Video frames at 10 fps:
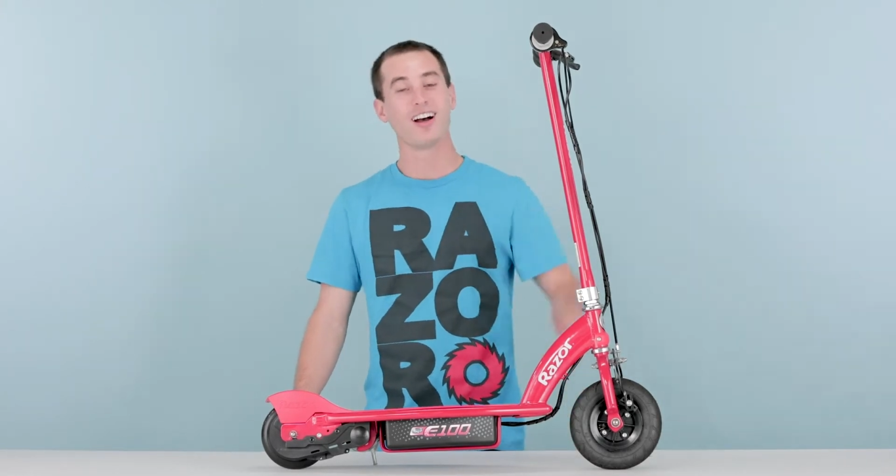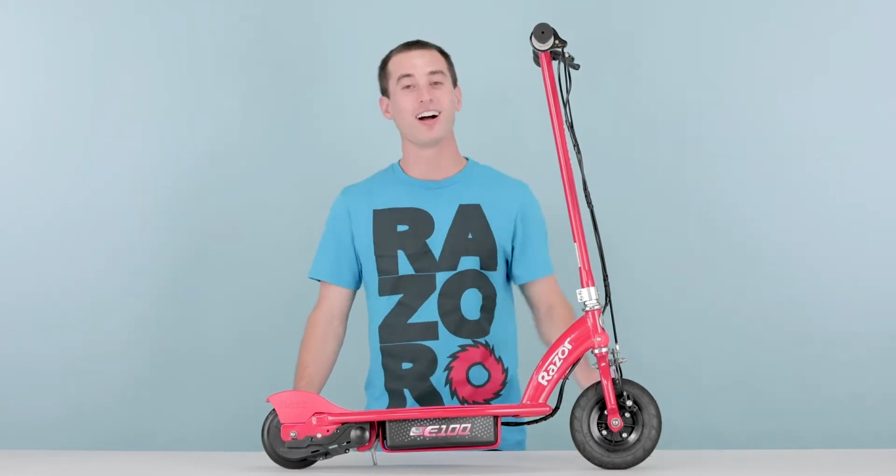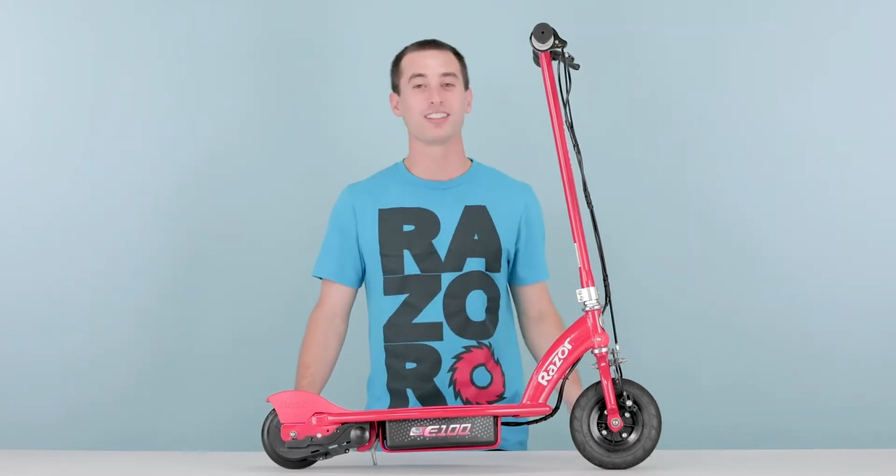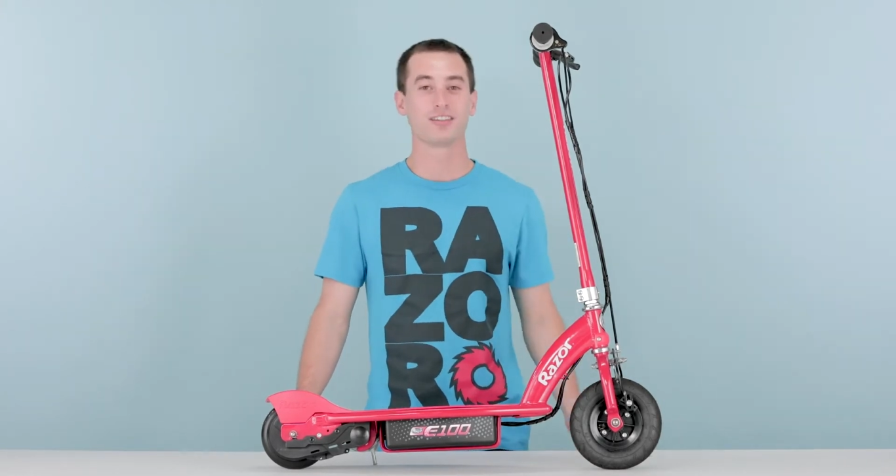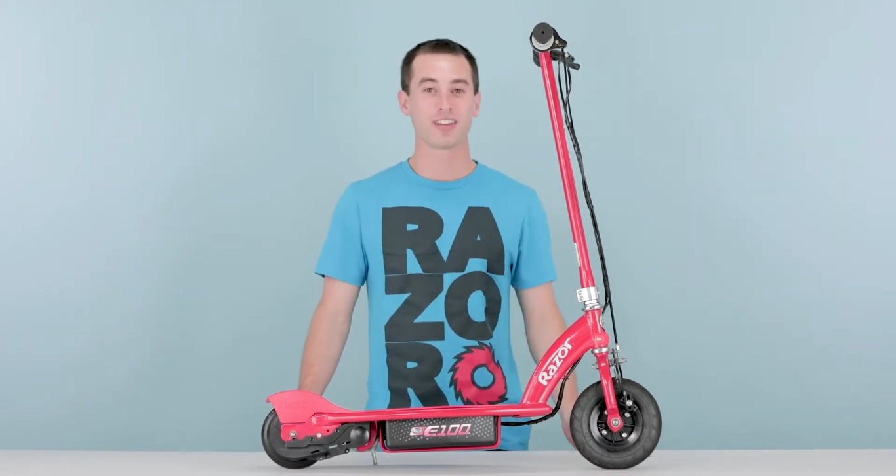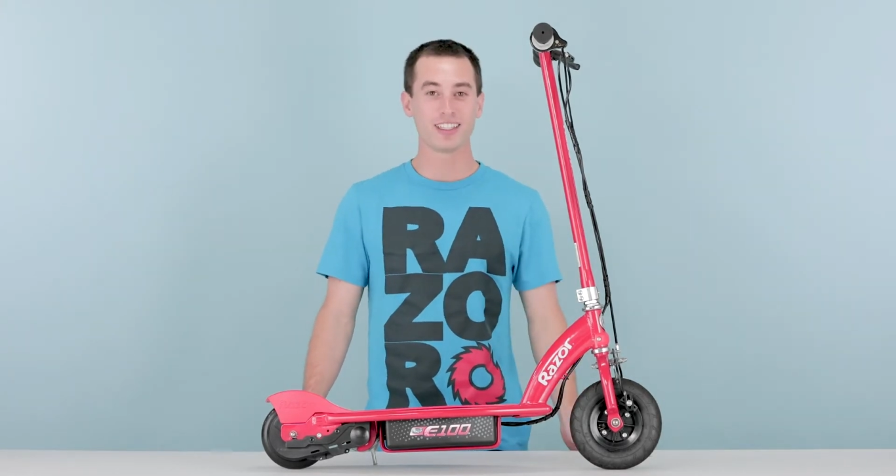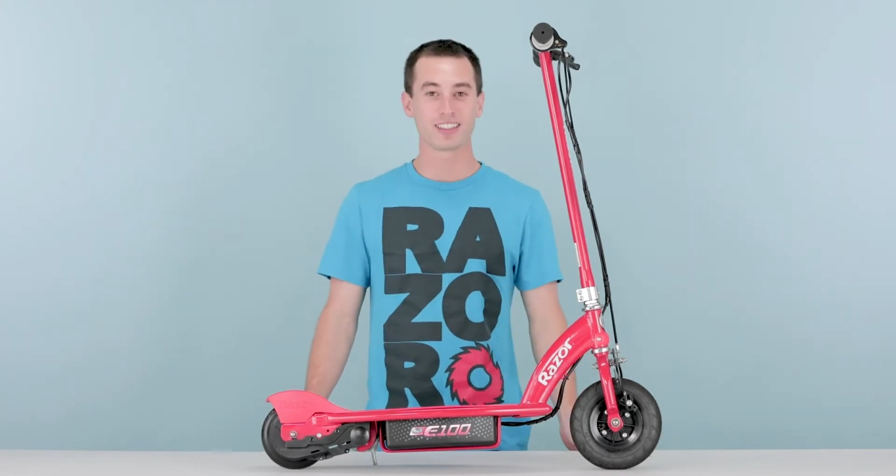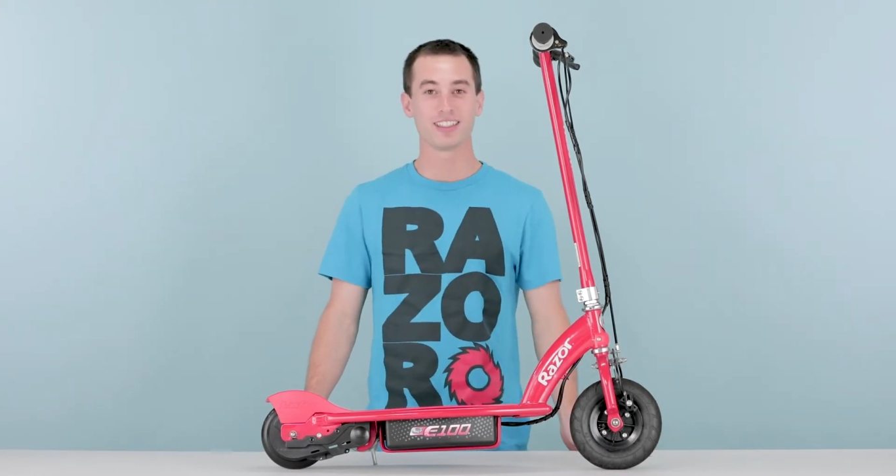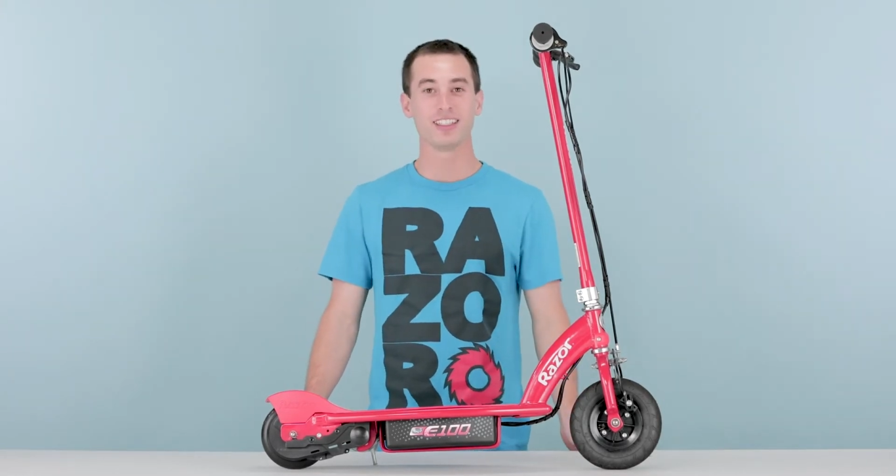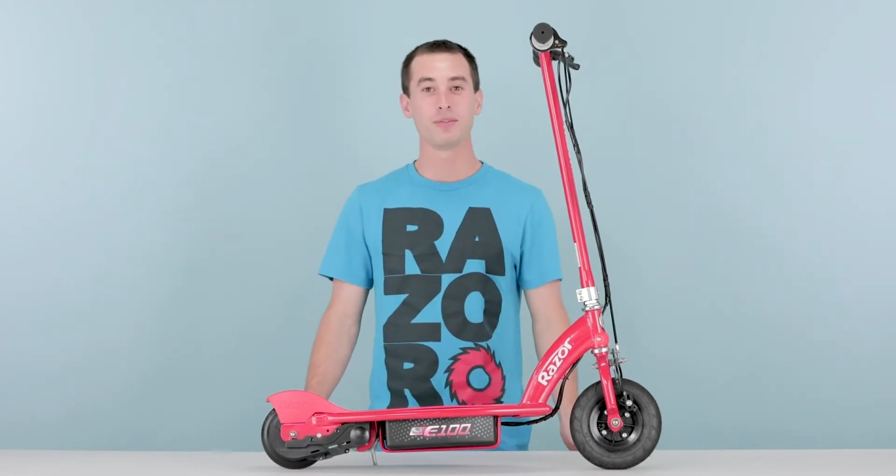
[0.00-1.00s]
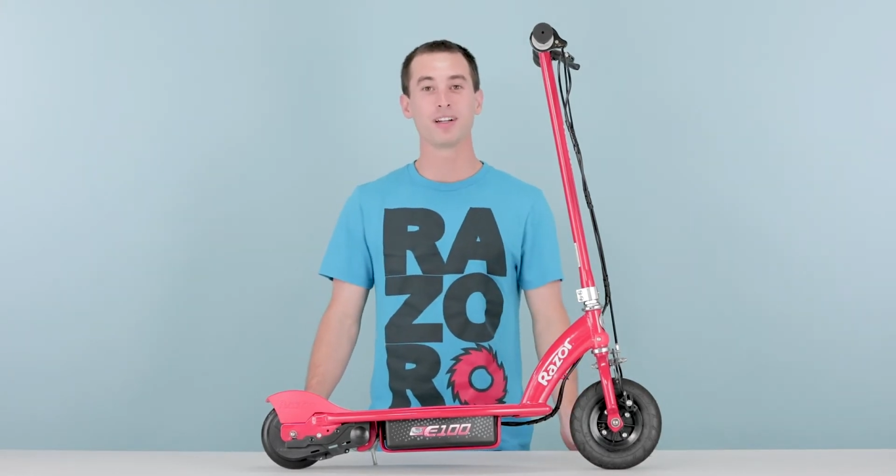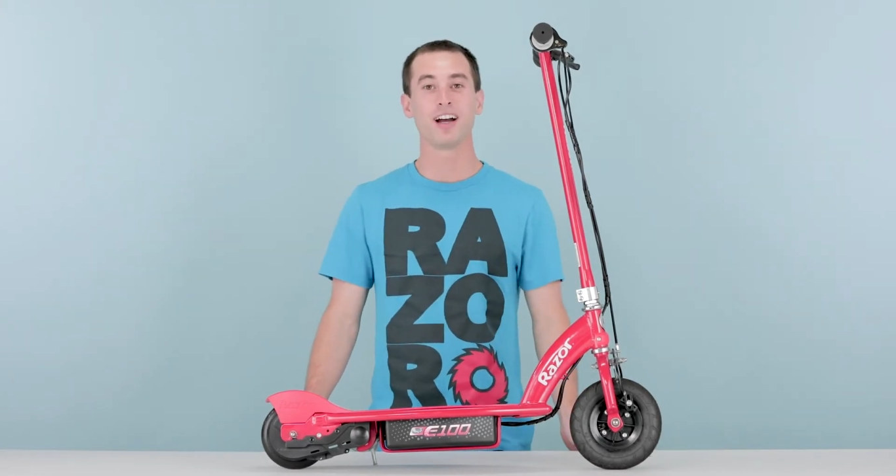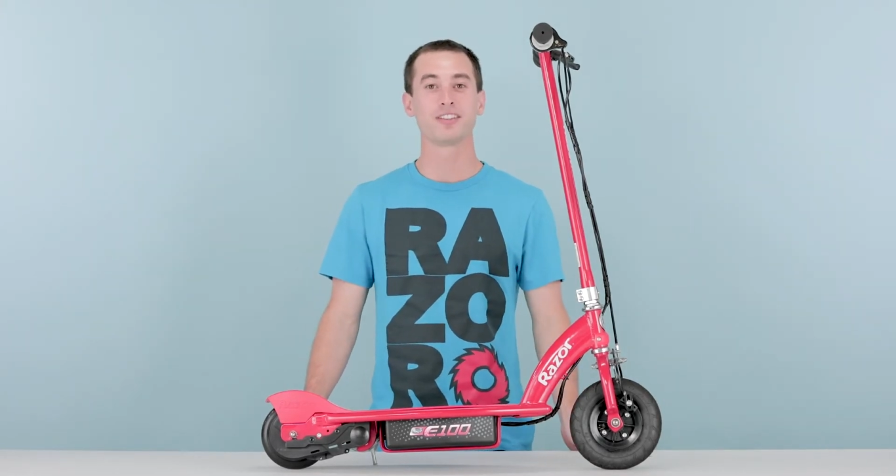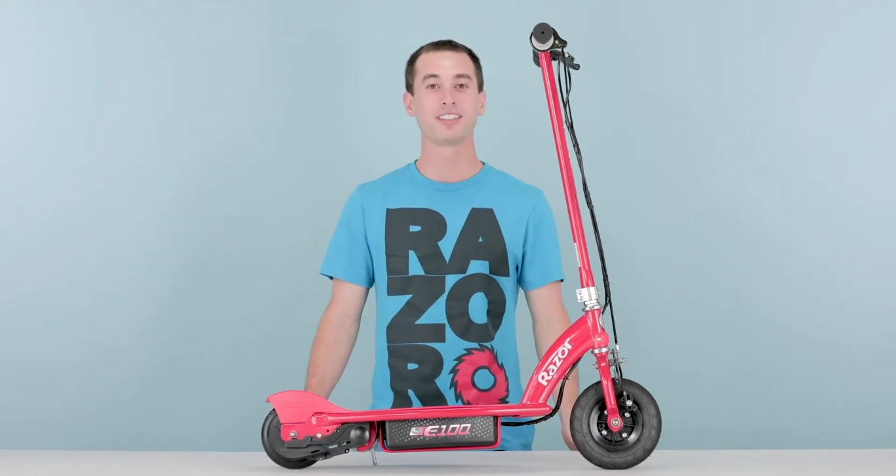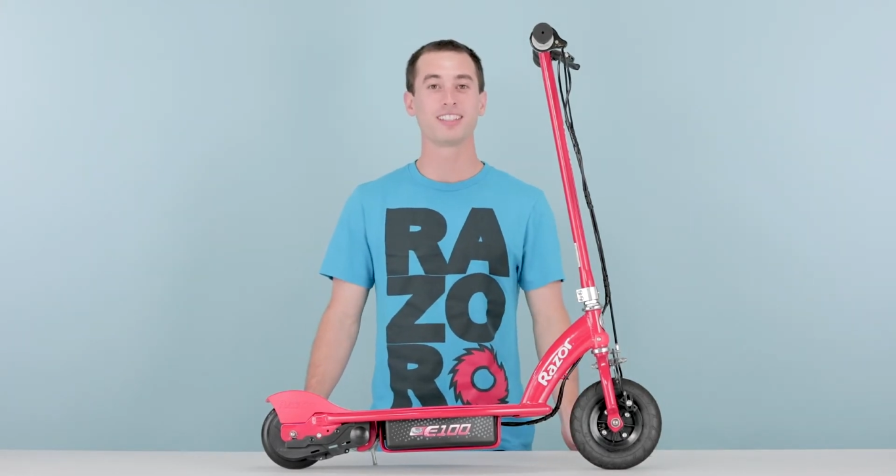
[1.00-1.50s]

on your Razor E100